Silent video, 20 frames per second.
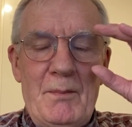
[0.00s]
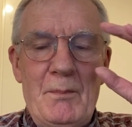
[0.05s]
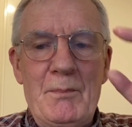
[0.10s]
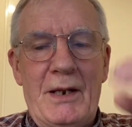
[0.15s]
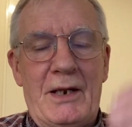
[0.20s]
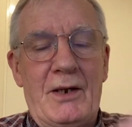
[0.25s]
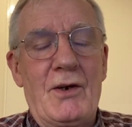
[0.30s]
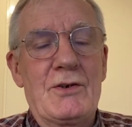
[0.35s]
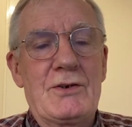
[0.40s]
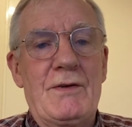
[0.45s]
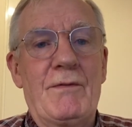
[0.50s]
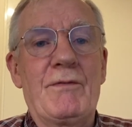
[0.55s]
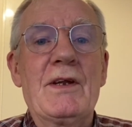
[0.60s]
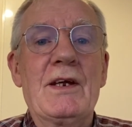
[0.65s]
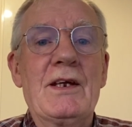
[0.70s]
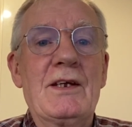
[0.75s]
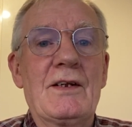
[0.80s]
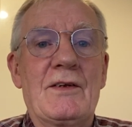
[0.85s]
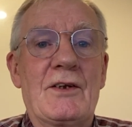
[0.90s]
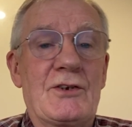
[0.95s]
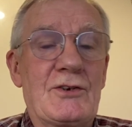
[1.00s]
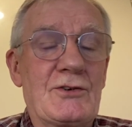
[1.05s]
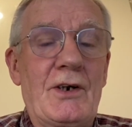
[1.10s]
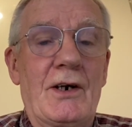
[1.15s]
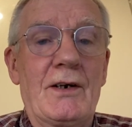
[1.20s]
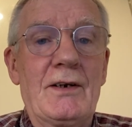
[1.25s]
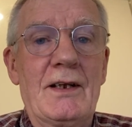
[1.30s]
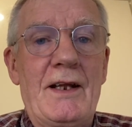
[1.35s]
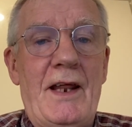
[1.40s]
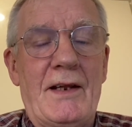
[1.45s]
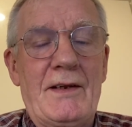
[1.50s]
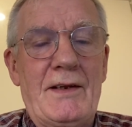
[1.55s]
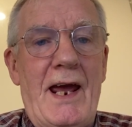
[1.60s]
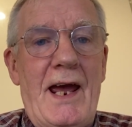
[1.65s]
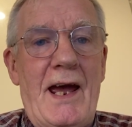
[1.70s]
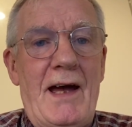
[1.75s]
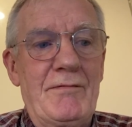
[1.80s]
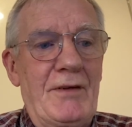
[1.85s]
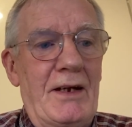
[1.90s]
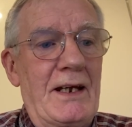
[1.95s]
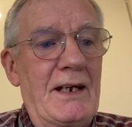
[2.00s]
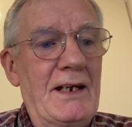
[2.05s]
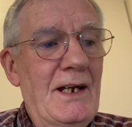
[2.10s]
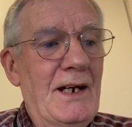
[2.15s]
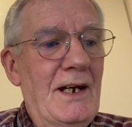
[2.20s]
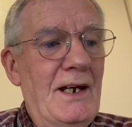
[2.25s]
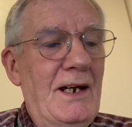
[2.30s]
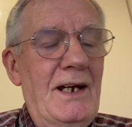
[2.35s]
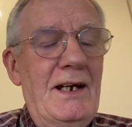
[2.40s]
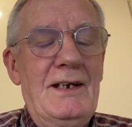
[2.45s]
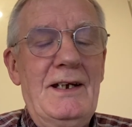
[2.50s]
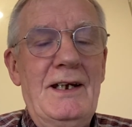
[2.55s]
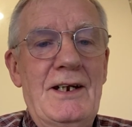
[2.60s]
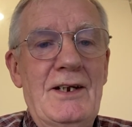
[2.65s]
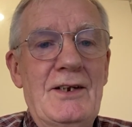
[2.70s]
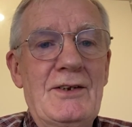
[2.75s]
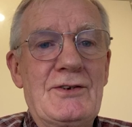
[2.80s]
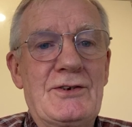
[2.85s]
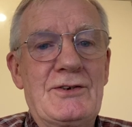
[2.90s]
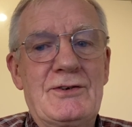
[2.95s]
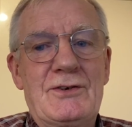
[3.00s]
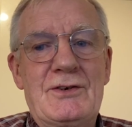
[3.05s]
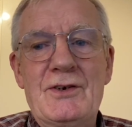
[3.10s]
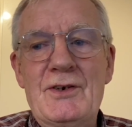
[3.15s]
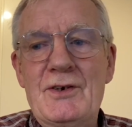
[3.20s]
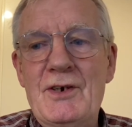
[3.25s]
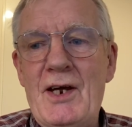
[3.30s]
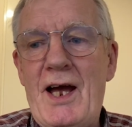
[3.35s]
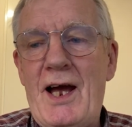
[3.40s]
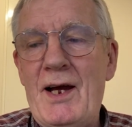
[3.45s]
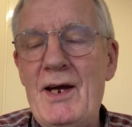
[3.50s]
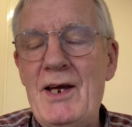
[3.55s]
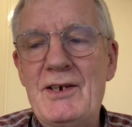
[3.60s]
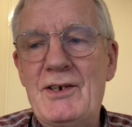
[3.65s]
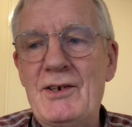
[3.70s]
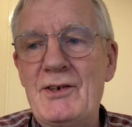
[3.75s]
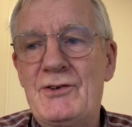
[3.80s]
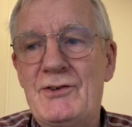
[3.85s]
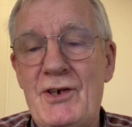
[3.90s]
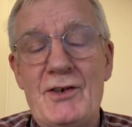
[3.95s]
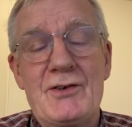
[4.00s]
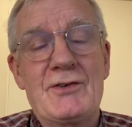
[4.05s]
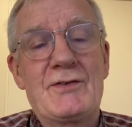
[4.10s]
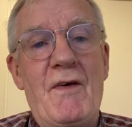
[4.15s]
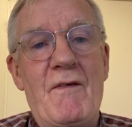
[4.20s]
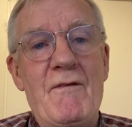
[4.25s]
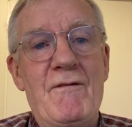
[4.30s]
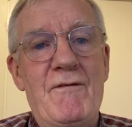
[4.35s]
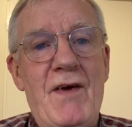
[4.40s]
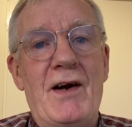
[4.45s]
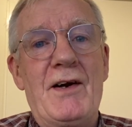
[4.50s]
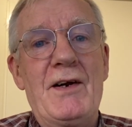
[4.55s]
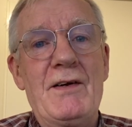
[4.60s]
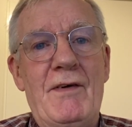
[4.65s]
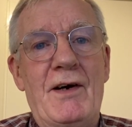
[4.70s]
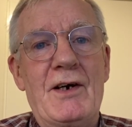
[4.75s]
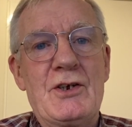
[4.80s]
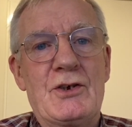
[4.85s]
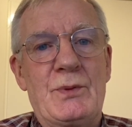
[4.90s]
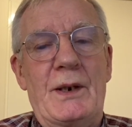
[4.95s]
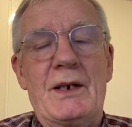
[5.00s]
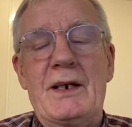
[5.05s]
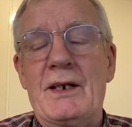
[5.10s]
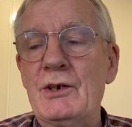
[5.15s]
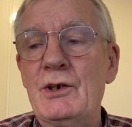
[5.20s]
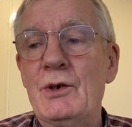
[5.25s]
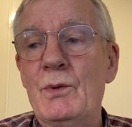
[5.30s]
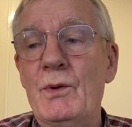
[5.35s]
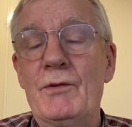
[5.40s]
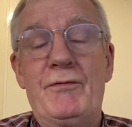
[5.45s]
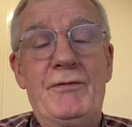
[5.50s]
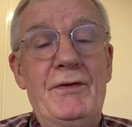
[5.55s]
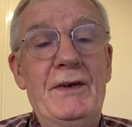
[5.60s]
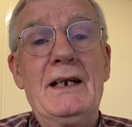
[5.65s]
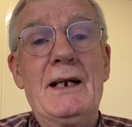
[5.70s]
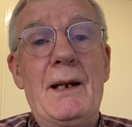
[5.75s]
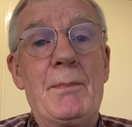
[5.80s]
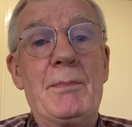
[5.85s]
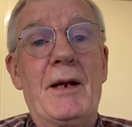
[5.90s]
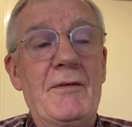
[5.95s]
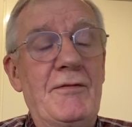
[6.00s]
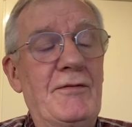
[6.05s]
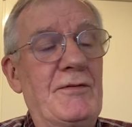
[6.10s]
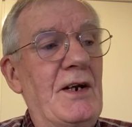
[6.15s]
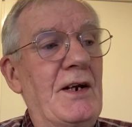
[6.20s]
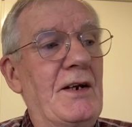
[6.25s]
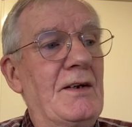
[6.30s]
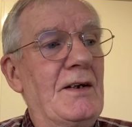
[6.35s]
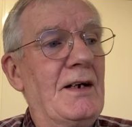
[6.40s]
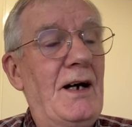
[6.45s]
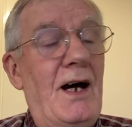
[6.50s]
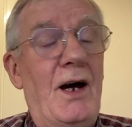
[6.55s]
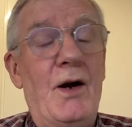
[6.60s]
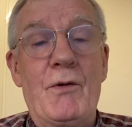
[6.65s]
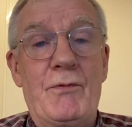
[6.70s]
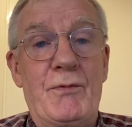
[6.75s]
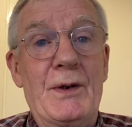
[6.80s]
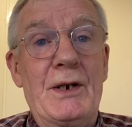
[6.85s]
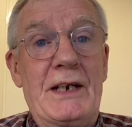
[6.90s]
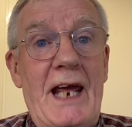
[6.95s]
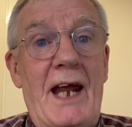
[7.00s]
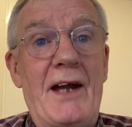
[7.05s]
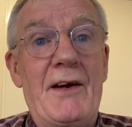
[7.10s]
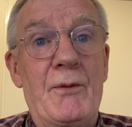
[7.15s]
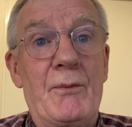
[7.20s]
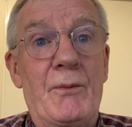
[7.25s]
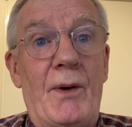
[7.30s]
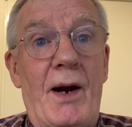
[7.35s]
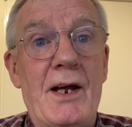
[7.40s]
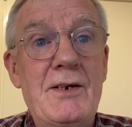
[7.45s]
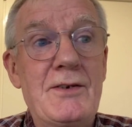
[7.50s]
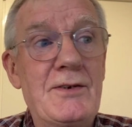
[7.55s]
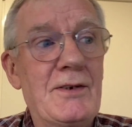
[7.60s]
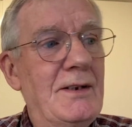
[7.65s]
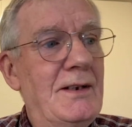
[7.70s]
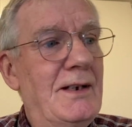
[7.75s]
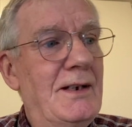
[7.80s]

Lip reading: because of the struggle that they're having. It is just very, very sweet. You will feel uplifted if we get it right.